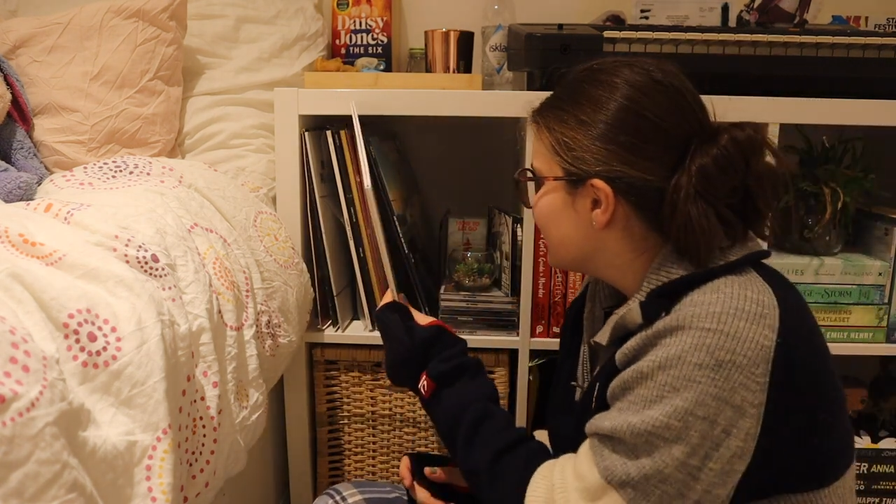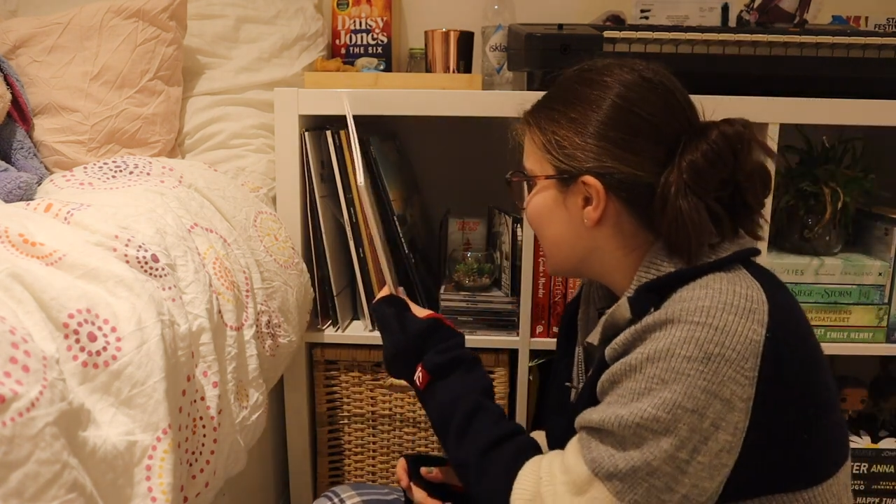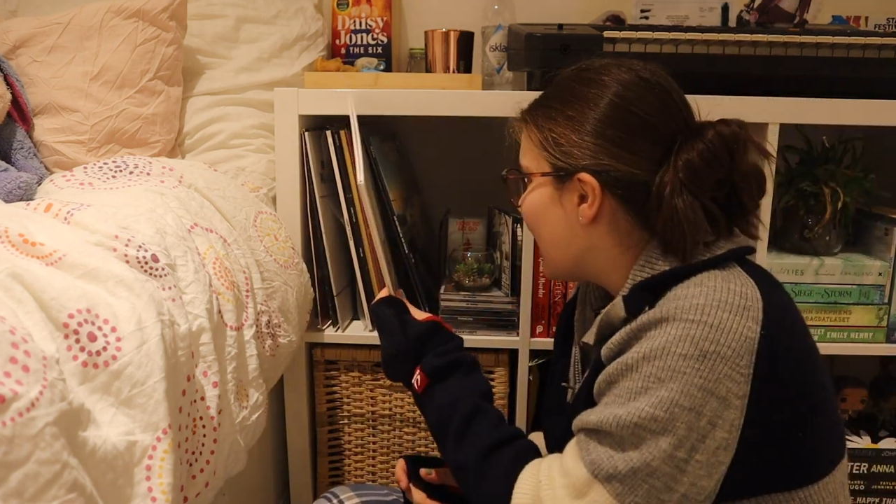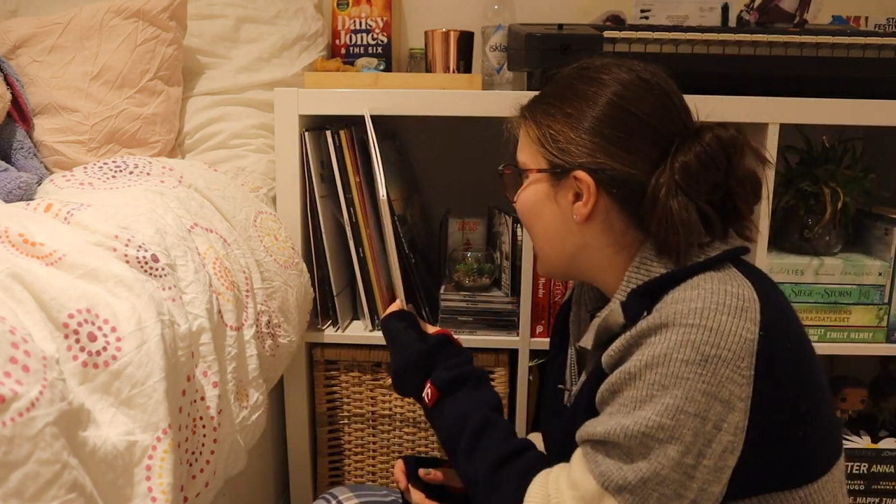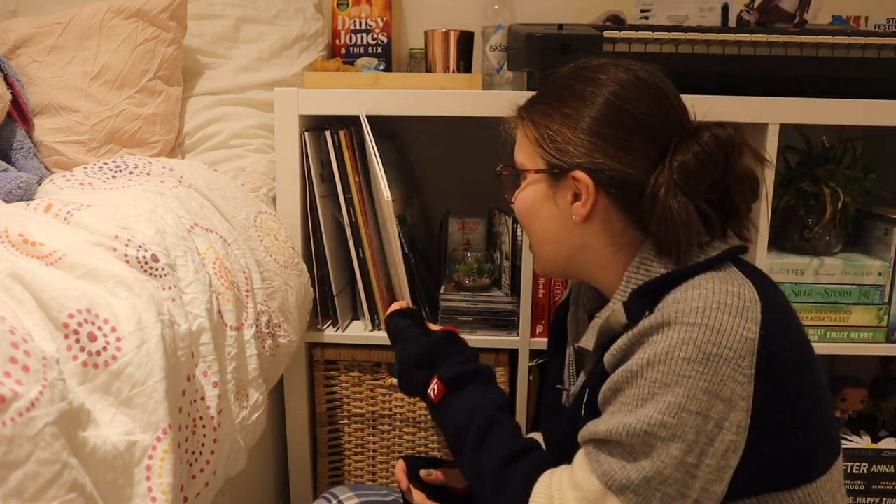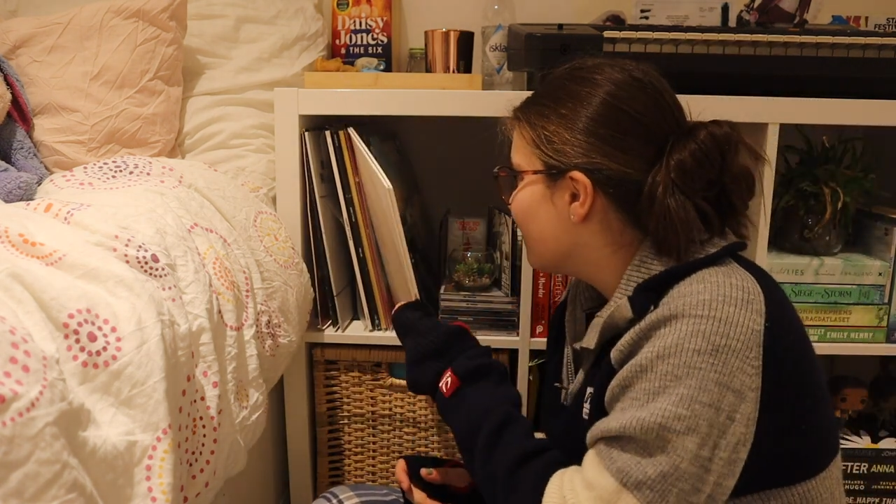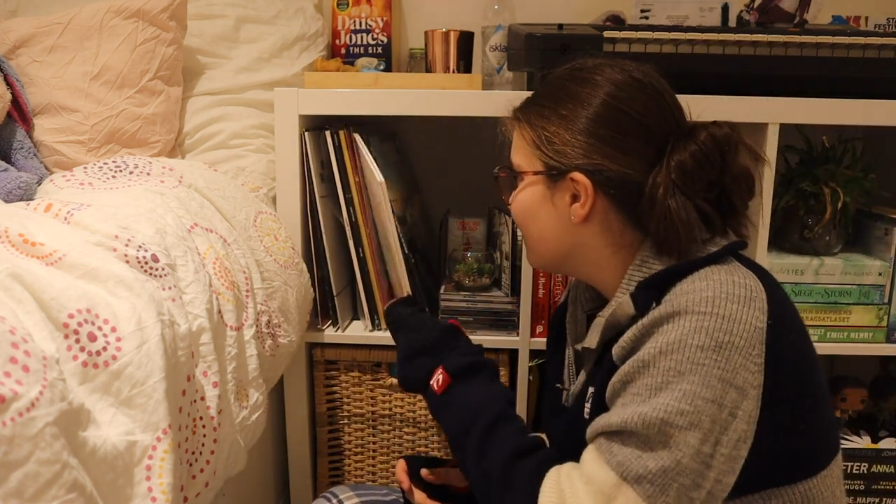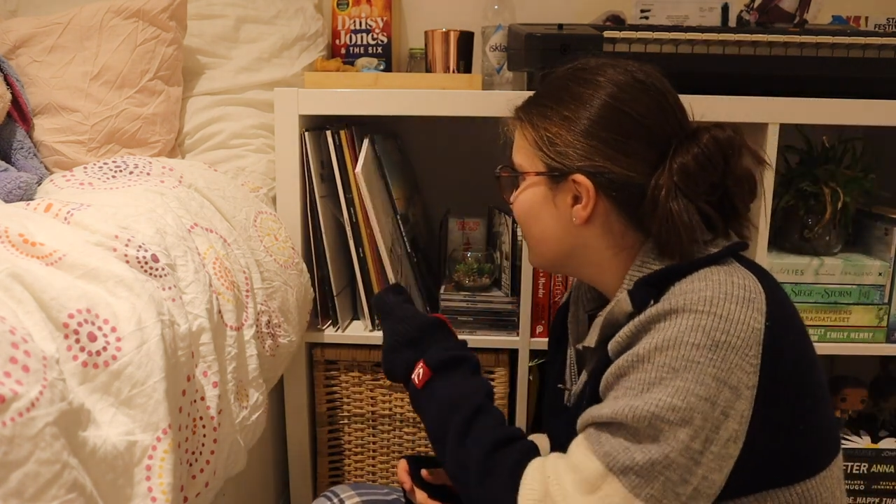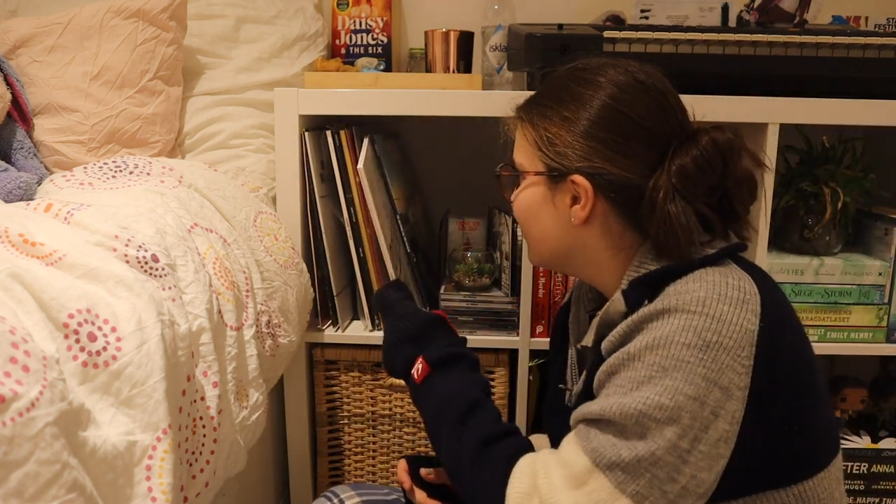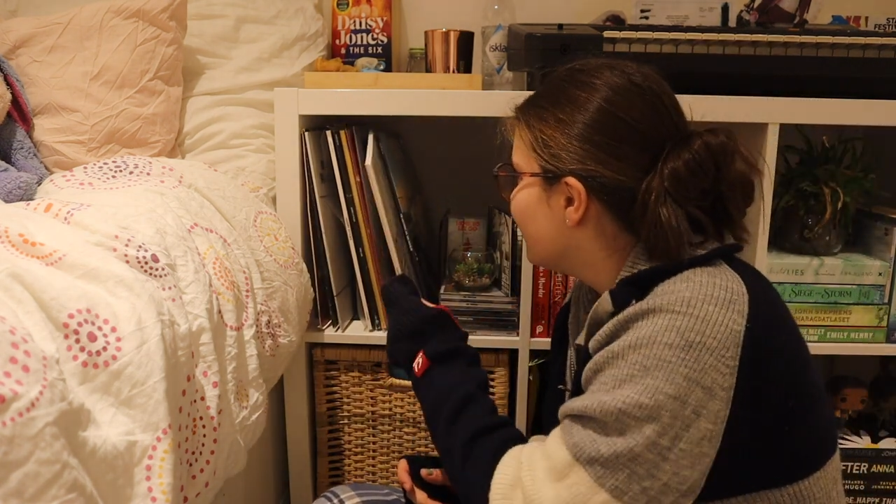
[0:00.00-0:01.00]
to
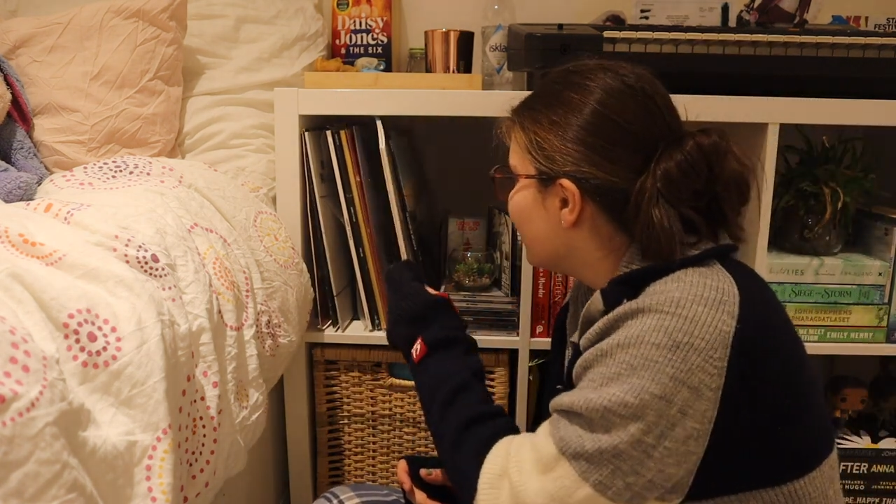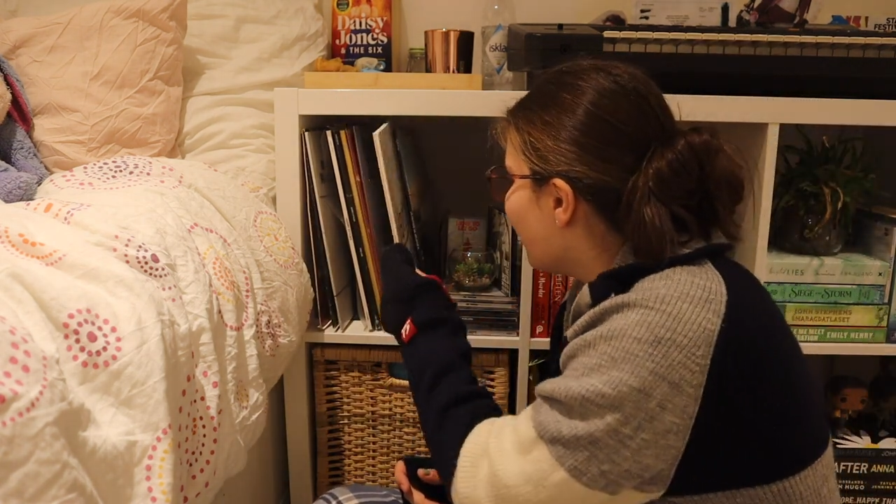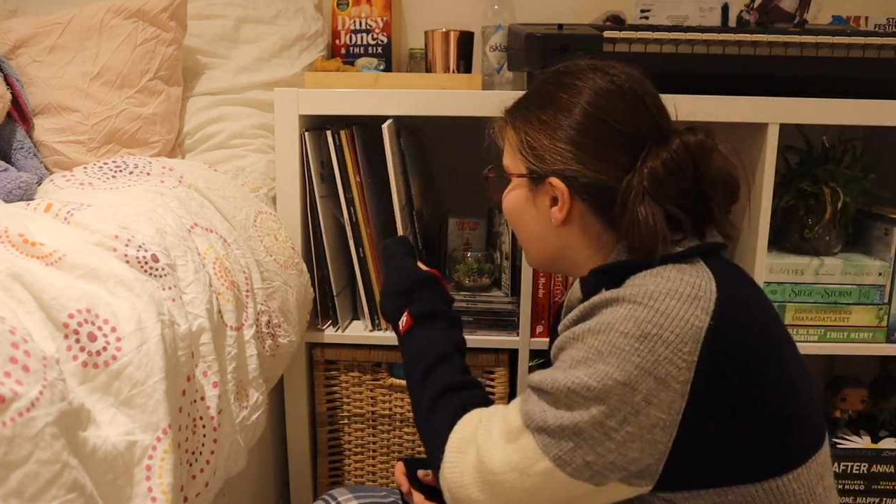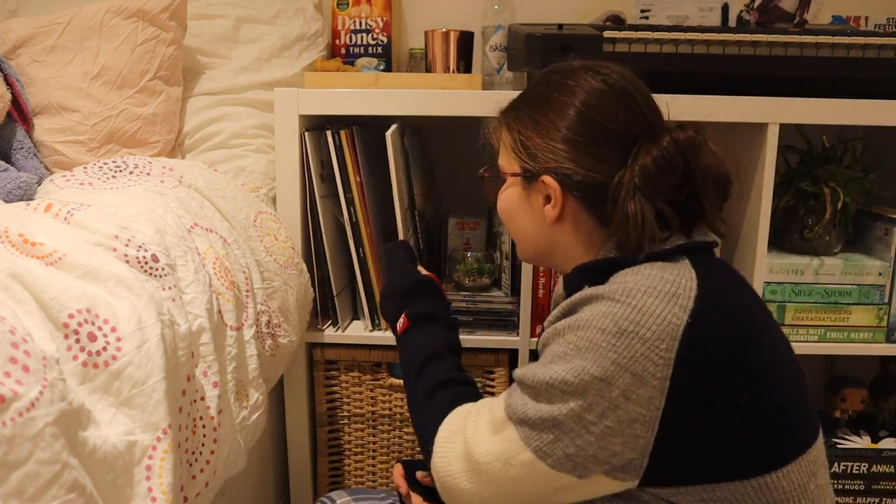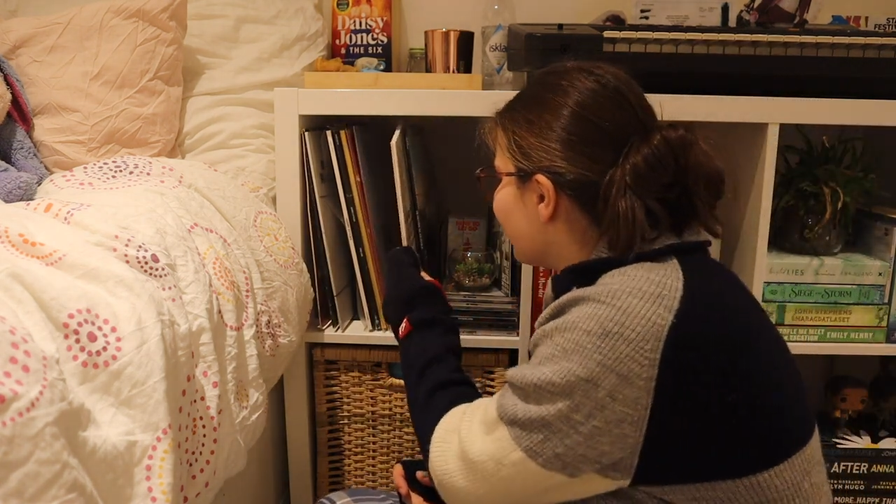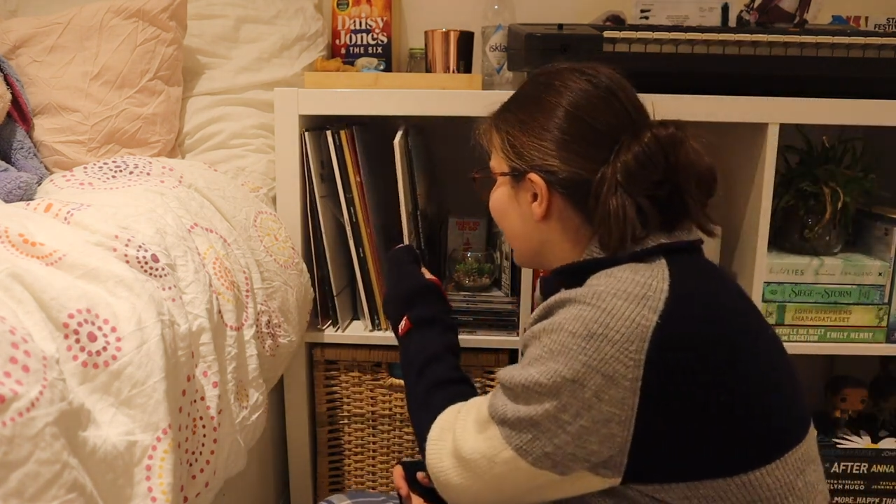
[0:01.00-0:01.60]
have on